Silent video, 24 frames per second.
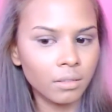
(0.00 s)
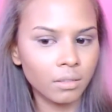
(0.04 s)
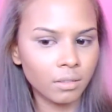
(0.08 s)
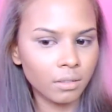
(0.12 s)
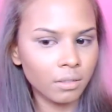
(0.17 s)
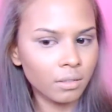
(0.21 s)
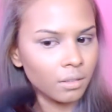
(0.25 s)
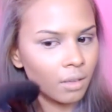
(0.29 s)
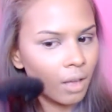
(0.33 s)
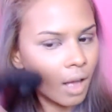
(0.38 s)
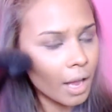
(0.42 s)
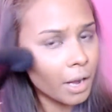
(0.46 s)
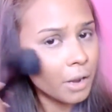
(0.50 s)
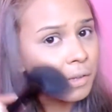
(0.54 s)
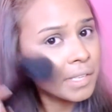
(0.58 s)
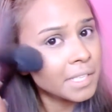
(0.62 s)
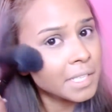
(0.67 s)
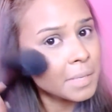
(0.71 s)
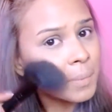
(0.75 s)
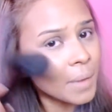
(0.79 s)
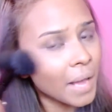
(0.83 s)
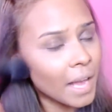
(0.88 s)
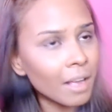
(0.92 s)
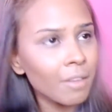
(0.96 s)
I know it's a
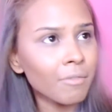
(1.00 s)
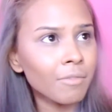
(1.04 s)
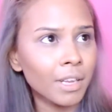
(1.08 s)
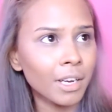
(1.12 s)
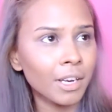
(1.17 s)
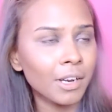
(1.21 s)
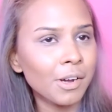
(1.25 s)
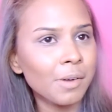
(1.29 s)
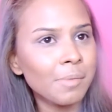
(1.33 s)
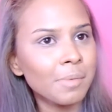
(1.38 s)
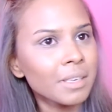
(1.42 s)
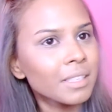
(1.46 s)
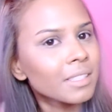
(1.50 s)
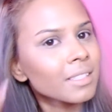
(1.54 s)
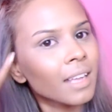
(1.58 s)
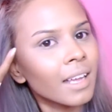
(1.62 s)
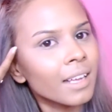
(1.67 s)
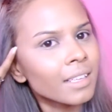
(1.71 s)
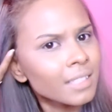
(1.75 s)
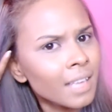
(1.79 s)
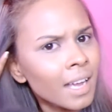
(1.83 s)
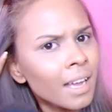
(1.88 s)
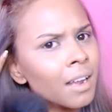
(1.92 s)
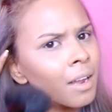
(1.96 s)
baking video, but it's
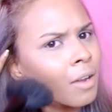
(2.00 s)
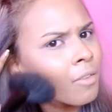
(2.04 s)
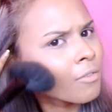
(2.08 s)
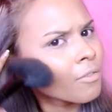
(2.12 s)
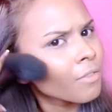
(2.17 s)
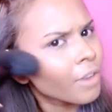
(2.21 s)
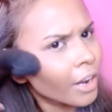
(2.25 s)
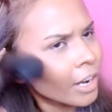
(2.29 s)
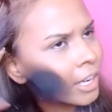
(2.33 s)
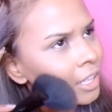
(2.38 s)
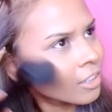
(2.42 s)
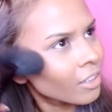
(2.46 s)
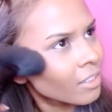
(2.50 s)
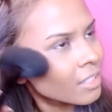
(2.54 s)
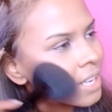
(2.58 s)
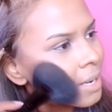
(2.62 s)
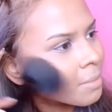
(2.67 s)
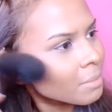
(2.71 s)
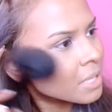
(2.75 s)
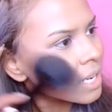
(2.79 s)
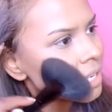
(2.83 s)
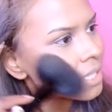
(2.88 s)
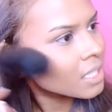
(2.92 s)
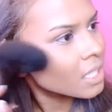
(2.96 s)
like taking a very long time
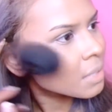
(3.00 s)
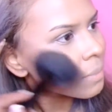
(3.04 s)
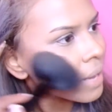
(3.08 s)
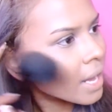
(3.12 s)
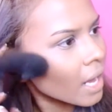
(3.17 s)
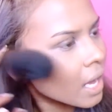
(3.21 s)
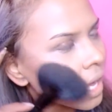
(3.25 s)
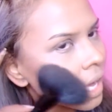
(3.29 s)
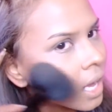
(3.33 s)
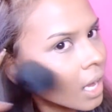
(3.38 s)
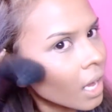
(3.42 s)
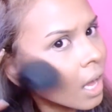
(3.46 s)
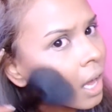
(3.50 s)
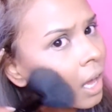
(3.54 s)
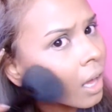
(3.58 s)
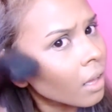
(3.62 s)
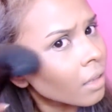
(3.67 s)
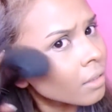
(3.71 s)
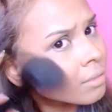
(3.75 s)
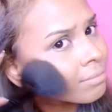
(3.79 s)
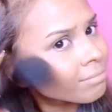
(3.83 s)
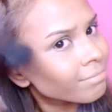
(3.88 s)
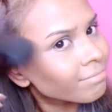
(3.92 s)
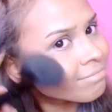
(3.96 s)
to get to the baking, huh?
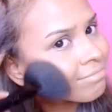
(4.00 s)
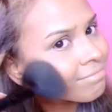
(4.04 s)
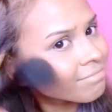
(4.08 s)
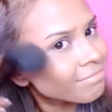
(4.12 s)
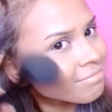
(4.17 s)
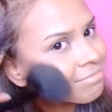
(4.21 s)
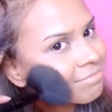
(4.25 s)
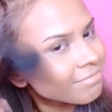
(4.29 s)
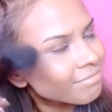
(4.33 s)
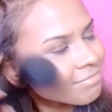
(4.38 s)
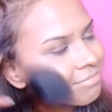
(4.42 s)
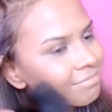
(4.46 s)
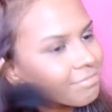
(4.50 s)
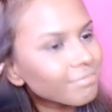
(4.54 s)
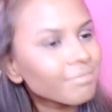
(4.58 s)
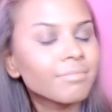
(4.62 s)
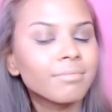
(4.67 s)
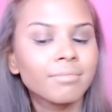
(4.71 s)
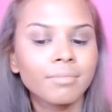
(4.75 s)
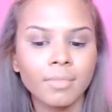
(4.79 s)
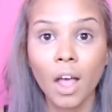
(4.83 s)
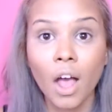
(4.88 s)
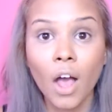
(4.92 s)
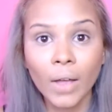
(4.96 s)

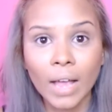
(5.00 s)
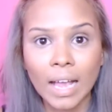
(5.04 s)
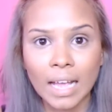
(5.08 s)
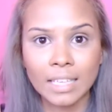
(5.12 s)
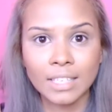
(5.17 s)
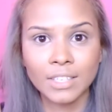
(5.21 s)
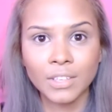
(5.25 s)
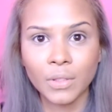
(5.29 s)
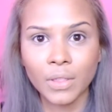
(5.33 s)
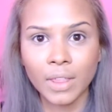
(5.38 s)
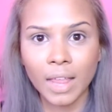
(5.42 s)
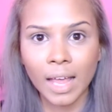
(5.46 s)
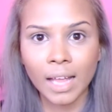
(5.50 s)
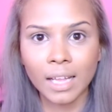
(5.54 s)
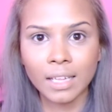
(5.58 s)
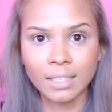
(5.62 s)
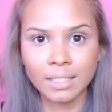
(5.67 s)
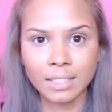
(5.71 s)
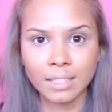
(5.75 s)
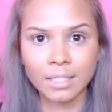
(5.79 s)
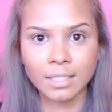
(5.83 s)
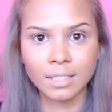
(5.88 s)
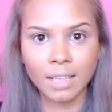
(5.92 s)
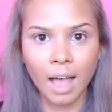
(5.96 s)
Okay, so
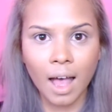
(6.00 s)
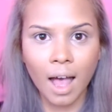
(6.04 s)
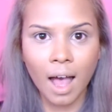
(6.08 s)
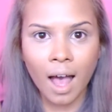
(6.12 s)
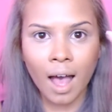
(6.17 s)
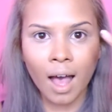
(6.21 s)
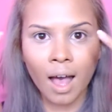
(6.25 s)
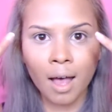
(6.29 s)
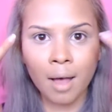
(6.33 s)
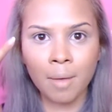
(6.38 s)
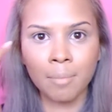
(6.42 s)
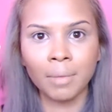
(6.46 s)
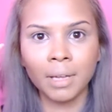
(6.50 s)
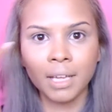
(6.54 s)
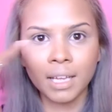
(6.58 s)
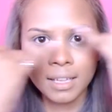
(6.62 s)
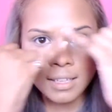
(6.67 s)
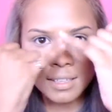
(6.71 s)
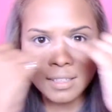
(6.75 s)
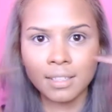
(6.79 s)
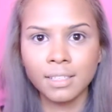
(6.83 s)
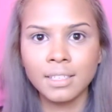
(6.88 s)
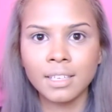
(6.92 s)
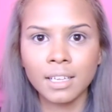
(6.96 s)
that's
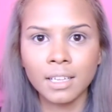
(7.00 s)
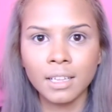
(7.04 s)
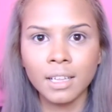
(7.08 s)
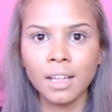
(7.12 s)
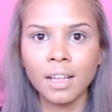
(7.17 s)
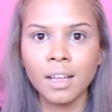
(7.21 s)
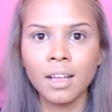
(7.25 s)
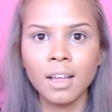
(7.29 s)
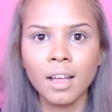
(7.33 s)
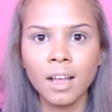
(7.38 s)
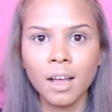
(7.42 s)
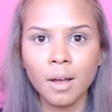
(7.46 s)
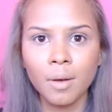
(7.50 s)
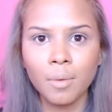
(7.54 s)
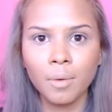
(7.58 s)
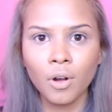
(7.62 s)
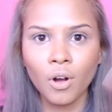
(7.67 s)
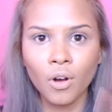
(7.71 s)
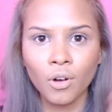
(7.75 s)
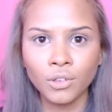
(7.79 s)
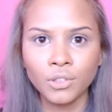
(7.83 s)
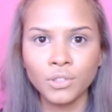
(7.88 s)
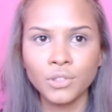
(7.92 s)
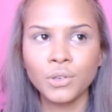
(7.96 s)
concealer,
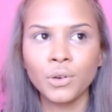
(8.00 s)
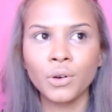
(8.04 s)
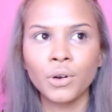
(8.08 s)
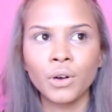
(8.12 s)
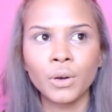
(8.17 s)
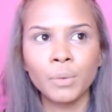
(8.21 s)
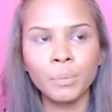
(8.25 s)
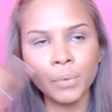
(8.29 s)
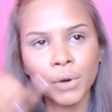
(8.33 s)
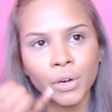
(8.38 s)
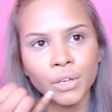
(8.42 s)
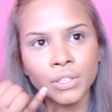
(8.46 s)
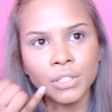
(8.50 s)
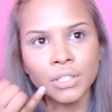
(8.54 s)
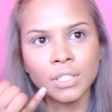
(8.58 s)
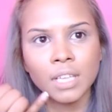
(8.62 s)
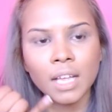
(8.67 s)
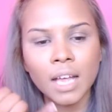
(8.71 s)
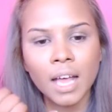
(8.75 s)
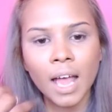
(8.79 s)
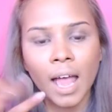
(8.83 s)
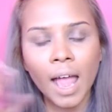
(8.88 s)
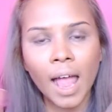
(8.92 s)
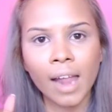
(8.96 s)
contour,
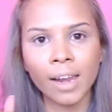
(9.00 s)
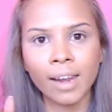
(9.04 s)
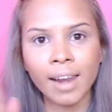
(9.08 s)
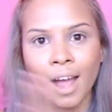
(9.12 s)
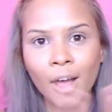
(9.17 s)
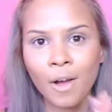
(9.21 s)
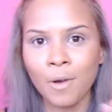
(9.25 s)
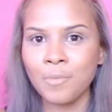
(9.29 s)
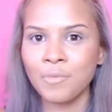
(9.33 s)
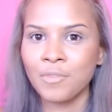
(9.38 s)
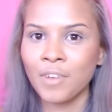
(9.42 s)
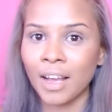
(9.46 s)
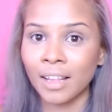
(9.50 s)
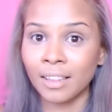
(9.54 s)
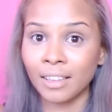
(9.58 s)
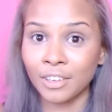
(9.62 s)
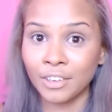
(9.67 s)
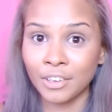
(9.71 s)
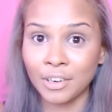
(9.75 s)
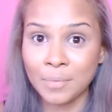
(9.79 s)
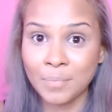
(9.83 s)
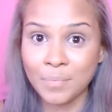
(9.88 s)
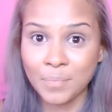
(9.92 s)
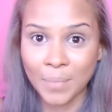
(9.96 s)
bronzer, and now I'm finally
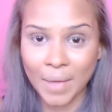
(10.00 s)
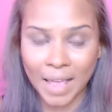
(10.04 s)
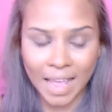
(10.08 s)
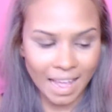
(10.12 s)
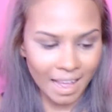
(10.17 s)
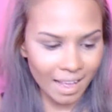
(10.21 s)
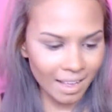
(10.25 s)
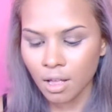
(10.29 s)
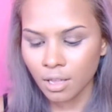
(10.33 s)
going to bake.